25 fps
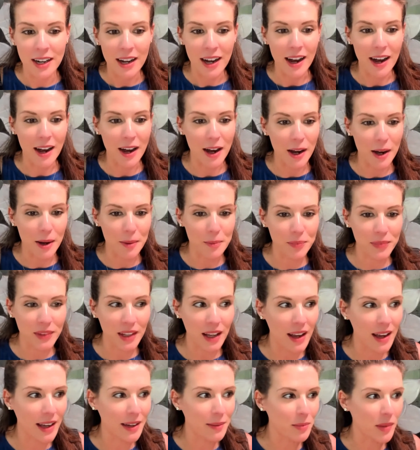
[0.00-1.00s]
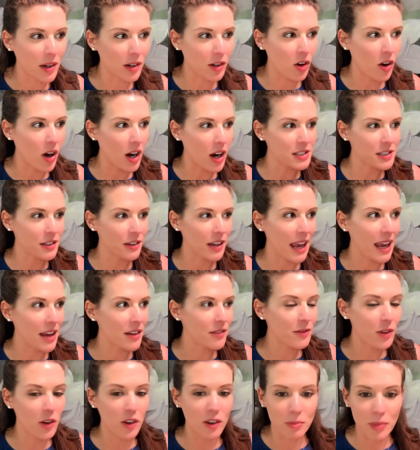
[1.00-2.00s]
I'm across a
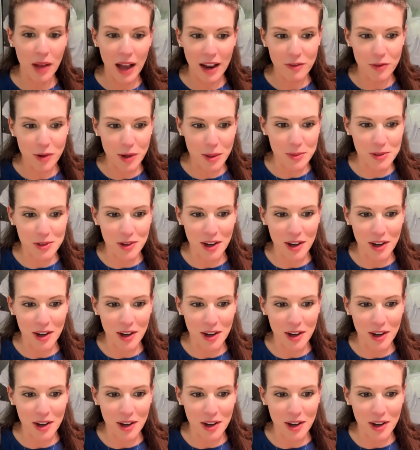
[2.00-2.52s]
handful of platforms